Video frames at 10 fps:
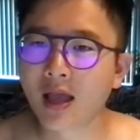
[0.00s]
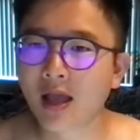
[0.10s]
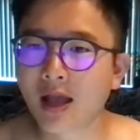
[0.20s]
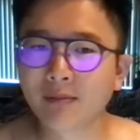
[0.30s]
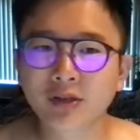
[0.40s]

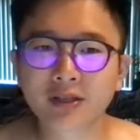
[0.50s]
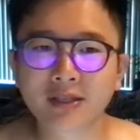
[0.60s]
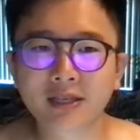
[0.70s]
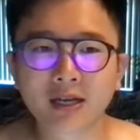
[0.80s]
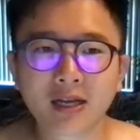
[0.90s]
I'm just
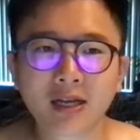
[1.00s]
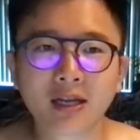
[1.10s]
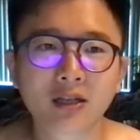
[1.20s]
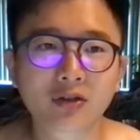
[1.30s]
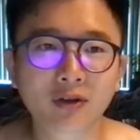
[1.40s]

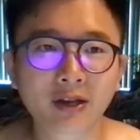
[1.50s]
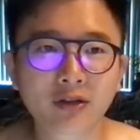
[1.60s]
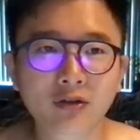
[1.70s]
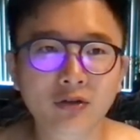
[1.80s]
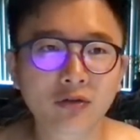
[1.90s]
trying
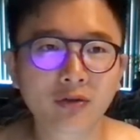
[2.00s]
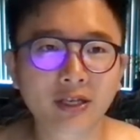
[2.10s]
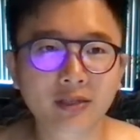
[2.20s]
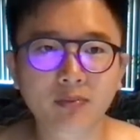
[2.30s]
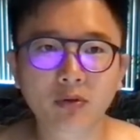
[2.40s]
to
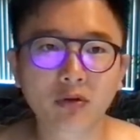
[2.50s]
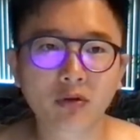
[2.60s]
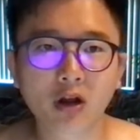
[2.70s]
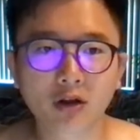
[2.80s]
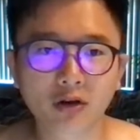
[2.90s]
explore
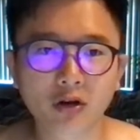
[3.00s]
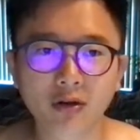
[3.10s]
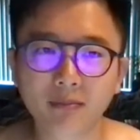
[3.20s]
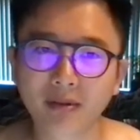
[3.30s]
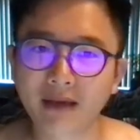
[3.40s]
other
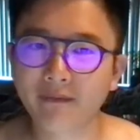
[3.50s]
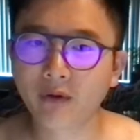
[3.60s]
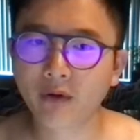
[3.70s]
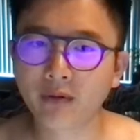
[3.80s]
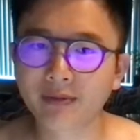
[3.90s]
coding
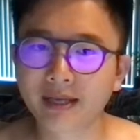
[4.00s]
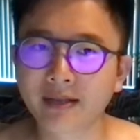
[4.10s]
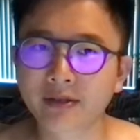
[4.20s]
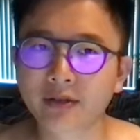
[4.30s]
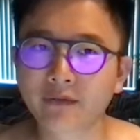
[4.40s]
platforms, and
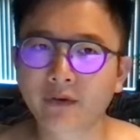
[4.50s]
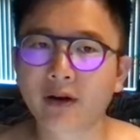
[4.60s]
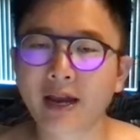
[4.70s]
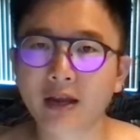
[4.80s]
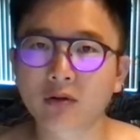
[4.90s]
so far
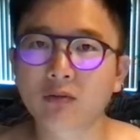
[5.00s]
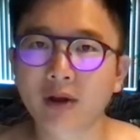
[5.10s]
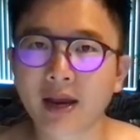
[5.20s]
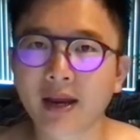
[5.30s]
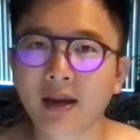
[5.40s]

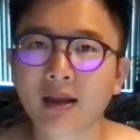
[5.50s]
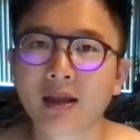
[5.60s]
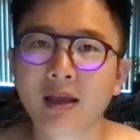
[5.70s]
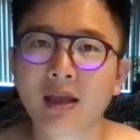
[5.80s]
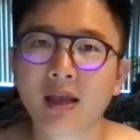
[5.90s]
HackerRank
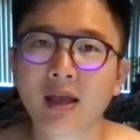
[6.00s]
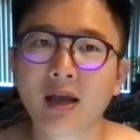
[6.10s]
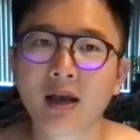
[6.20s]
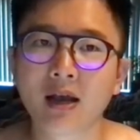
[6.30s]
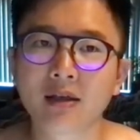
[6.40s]

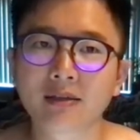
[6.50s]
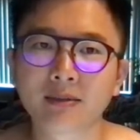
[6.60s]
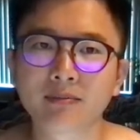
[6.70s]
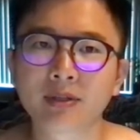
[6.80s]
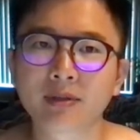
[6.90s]

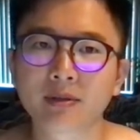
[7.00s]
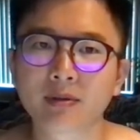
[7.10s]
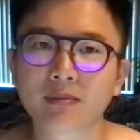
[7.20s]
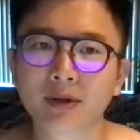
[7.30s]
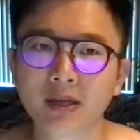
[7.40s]
seems
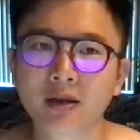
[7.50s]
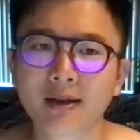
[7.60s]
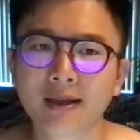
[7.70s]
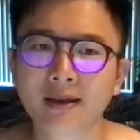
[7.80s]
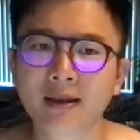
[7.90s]
pretty good,
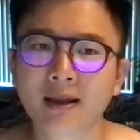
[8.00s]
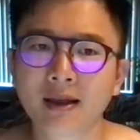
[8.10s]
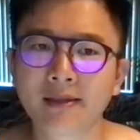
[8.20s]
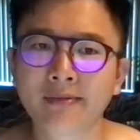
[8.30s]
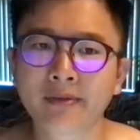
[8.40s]
and
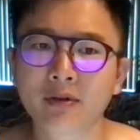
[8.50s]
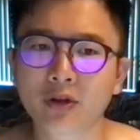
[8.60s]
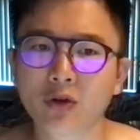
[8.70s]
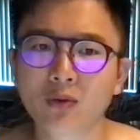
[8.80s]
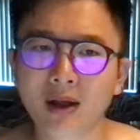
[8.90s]
their
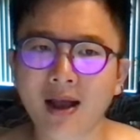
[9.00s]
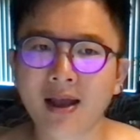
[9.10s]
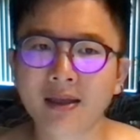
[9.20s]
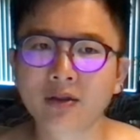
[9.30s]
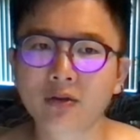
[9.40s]

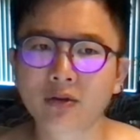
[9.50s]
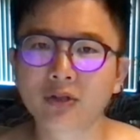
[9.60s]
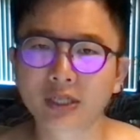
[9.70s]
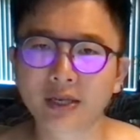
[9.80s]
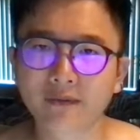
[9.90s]
UI, their
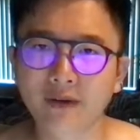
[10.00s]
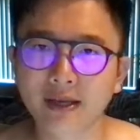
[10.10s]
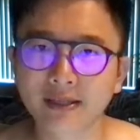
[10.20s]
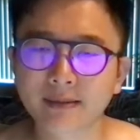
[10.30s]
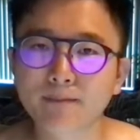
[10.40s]
user
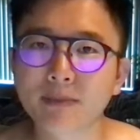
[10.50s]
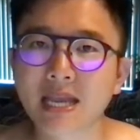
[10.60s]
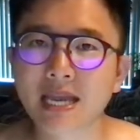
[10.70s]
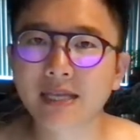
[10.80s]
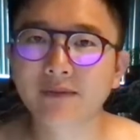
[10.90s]
interface,
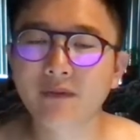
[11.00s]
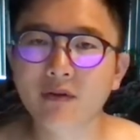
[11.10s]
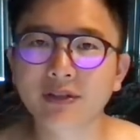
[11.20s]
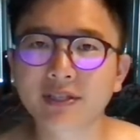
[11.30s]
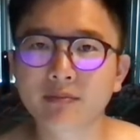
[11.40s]
is very
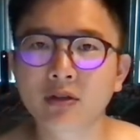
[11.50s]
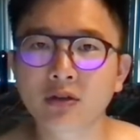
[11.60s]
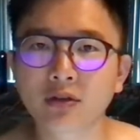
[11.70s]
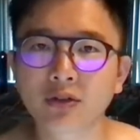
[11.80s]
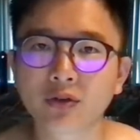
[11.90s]
similar
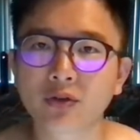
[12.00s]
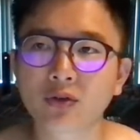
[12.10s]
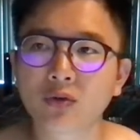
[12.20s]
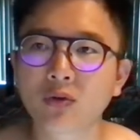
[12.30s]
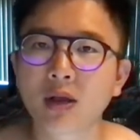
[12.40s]

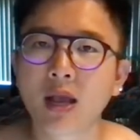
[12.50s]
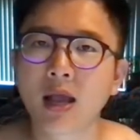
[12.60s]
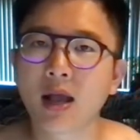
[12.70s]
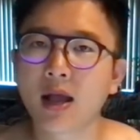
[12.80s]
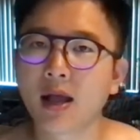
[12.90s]
to
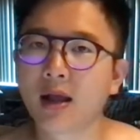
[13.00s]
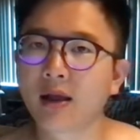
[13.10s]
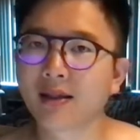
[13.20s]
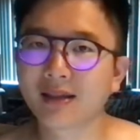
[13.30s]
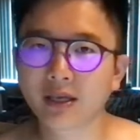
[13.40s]

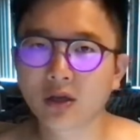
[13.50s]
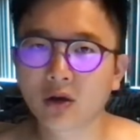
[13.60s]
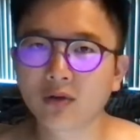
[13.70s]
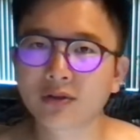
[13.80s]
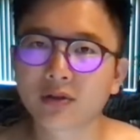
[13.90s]

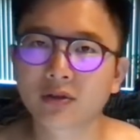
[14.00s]
LeetCode's